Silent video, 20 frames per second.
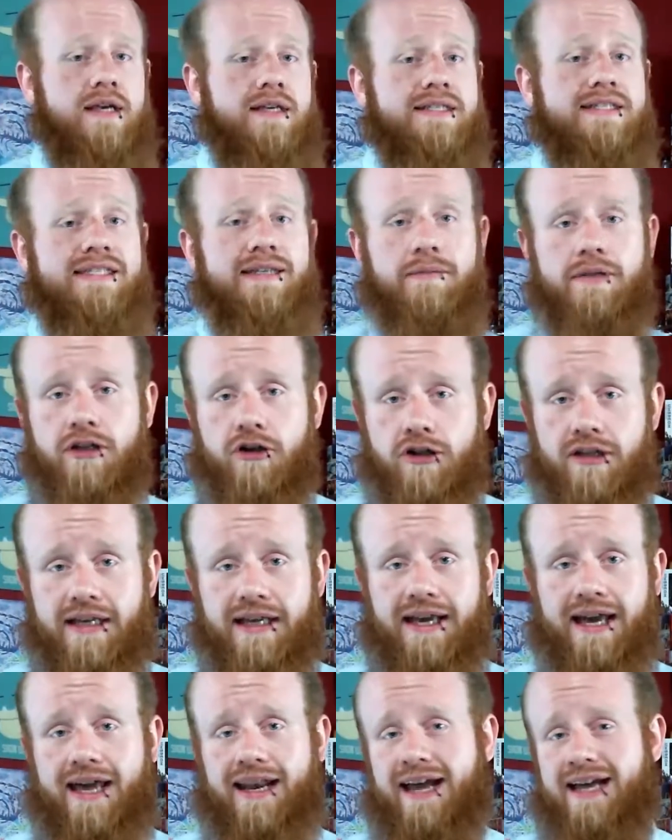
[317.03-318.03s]

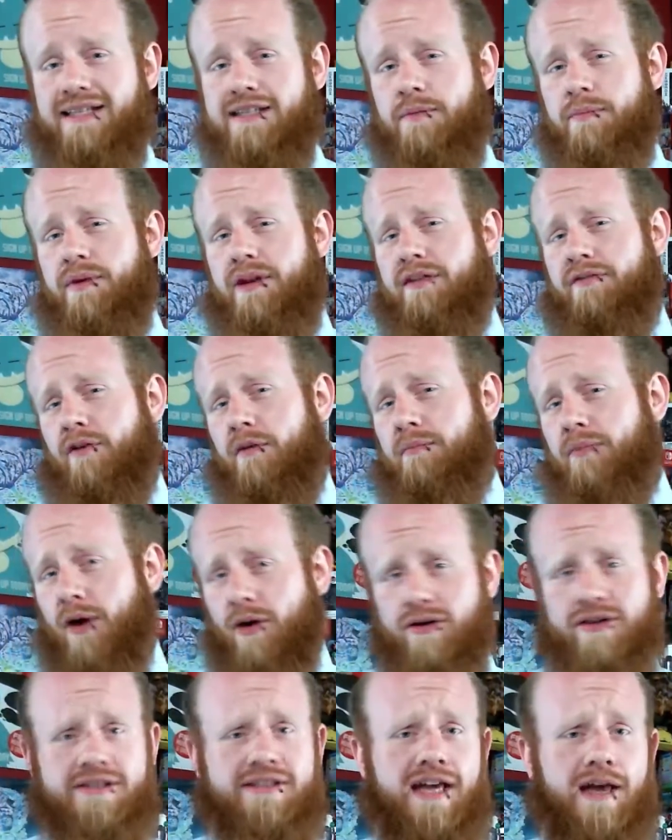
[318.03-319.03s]
Similarly, and as a bit of a
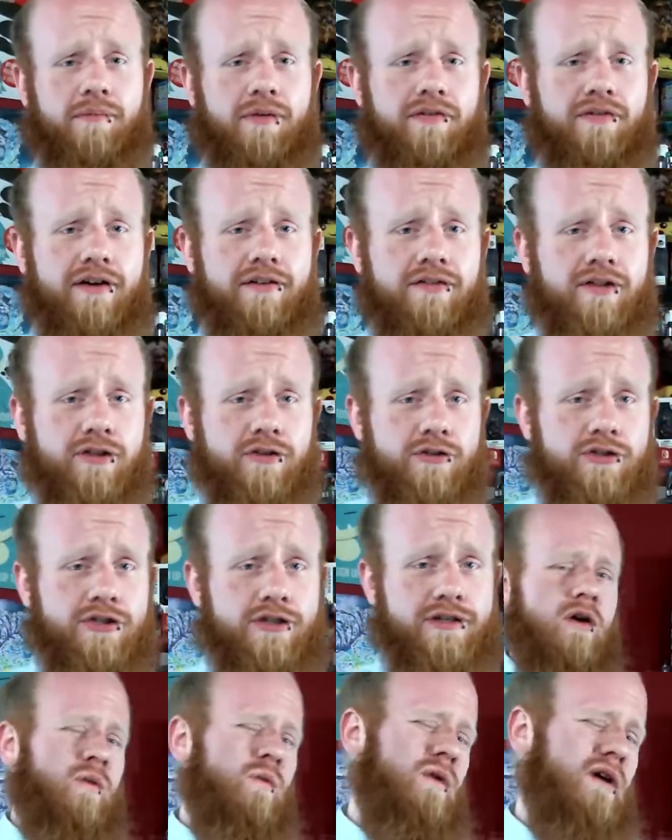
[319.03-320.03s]
bonus type of
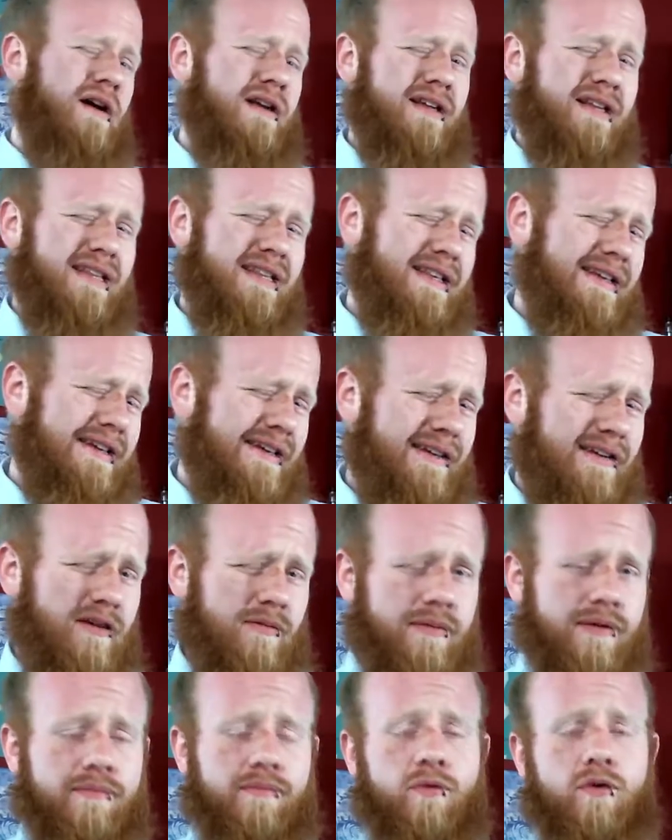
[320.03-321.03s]
evolution, one a little
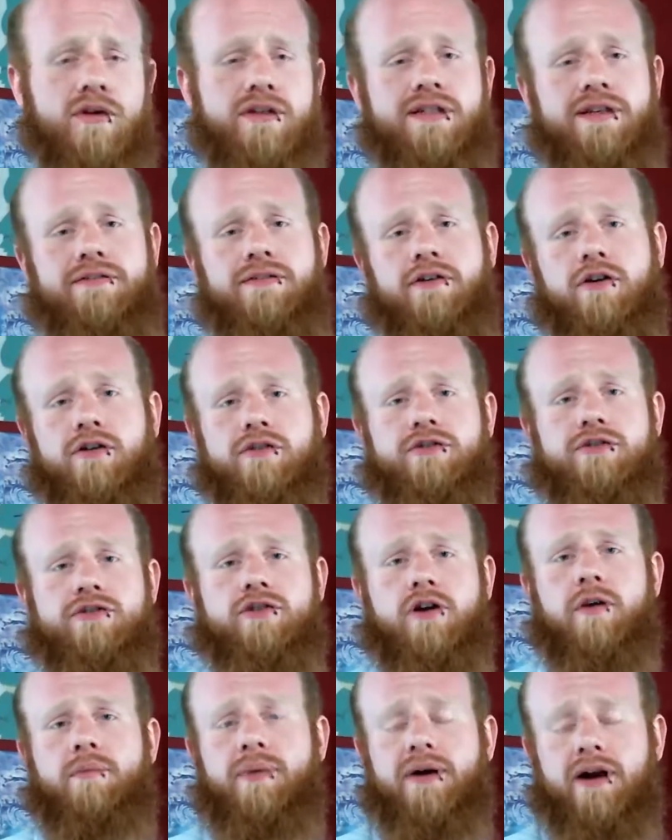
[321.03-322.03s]
bit more difficult to
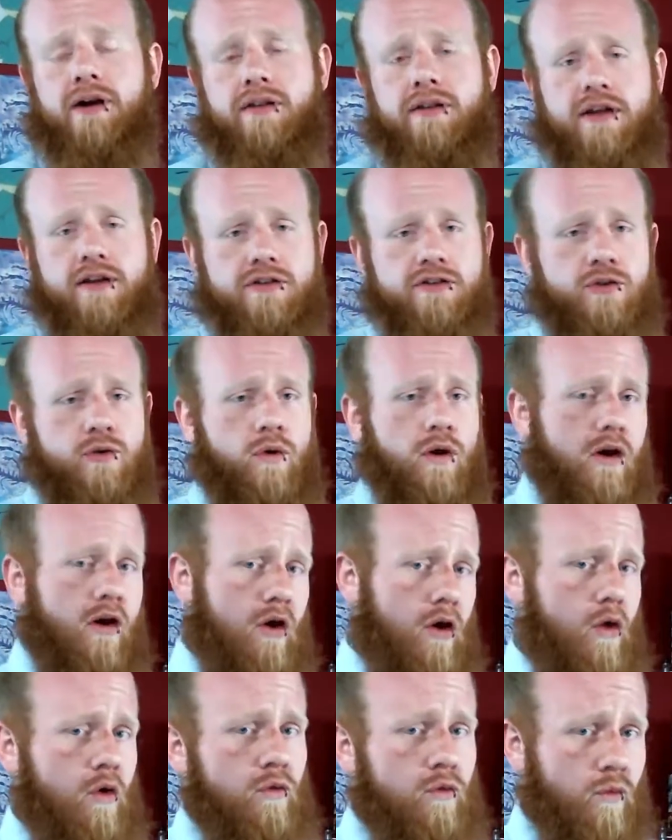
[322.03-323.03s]
draw parallels to our
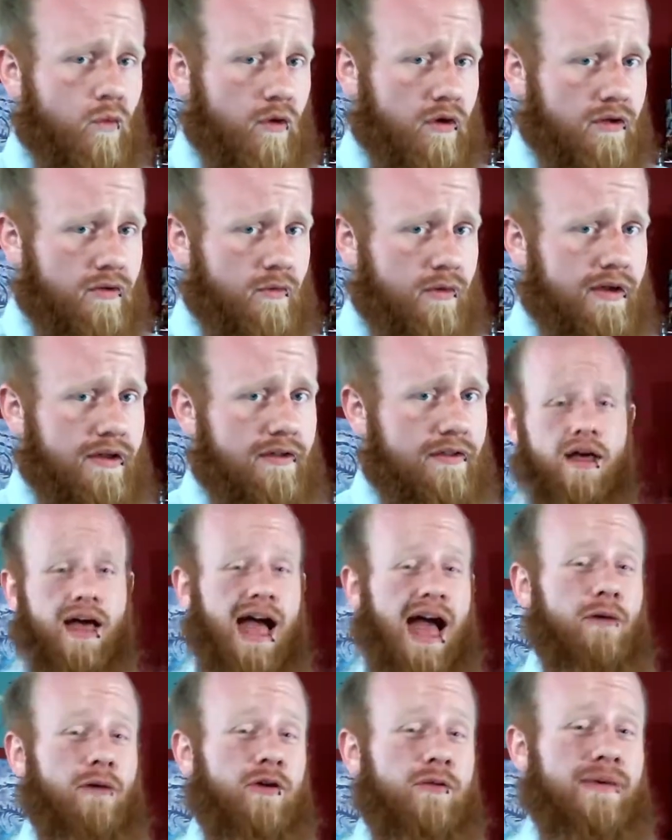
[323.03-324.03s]
own world with,
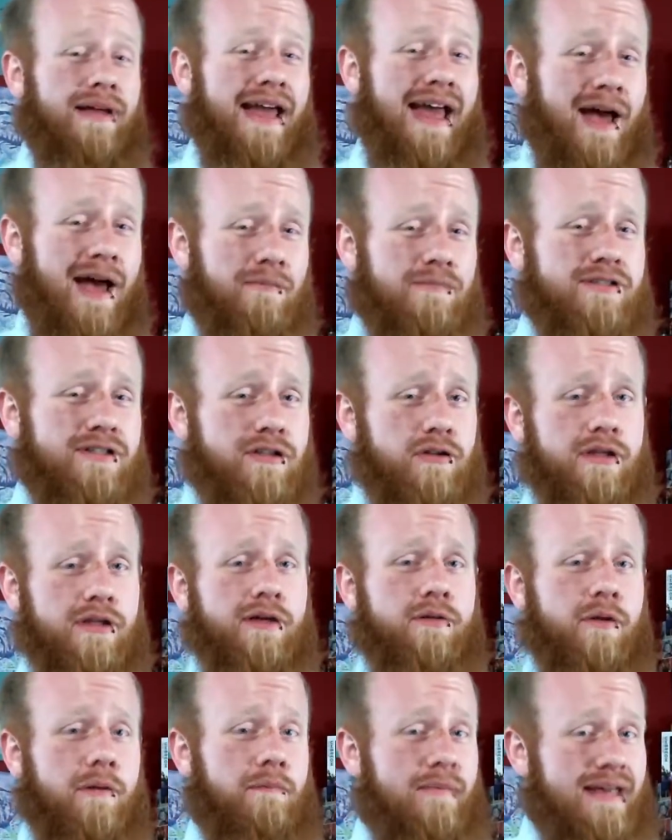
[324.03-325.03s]
I would be absolutely
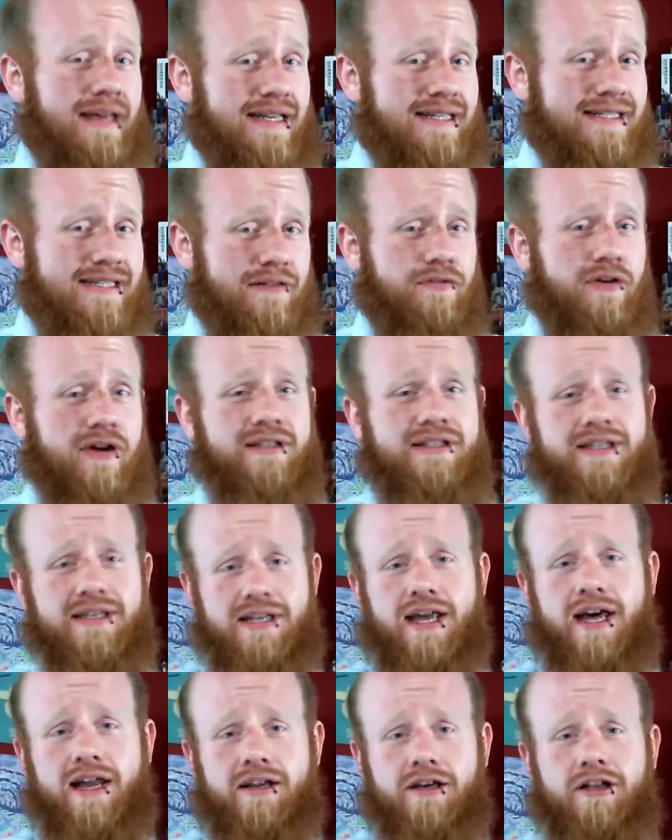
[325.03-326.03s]
remiss if I did
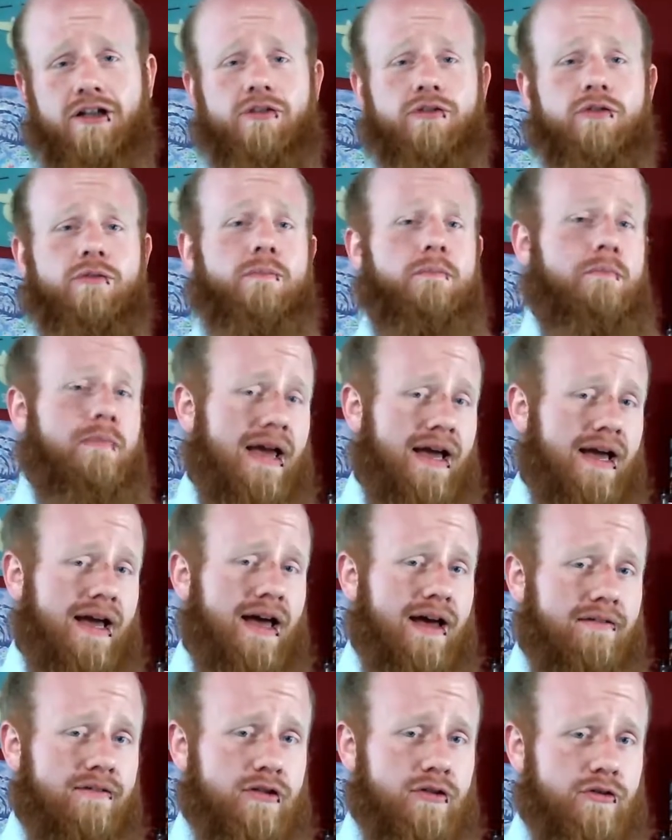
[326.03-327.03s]
not include Mega
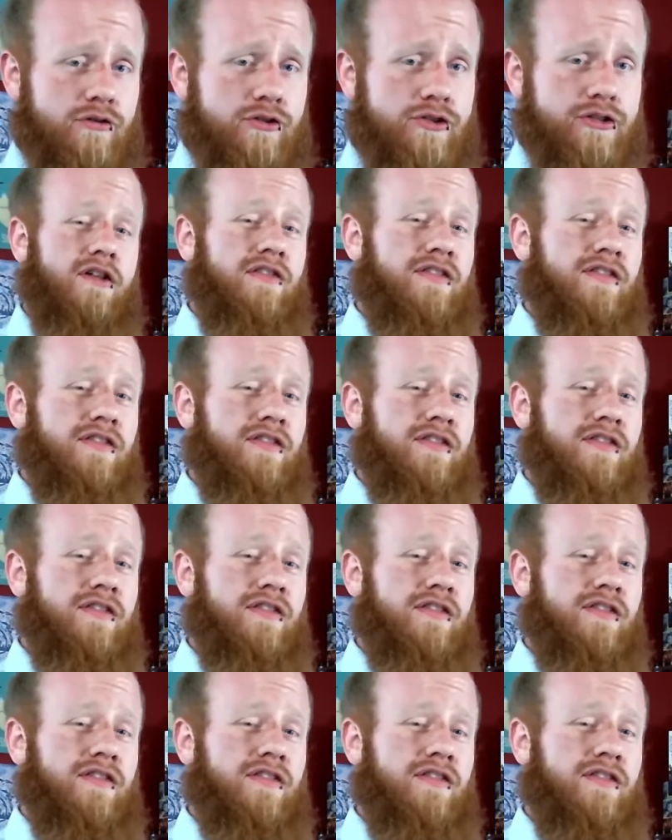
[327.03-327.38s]
Evolution.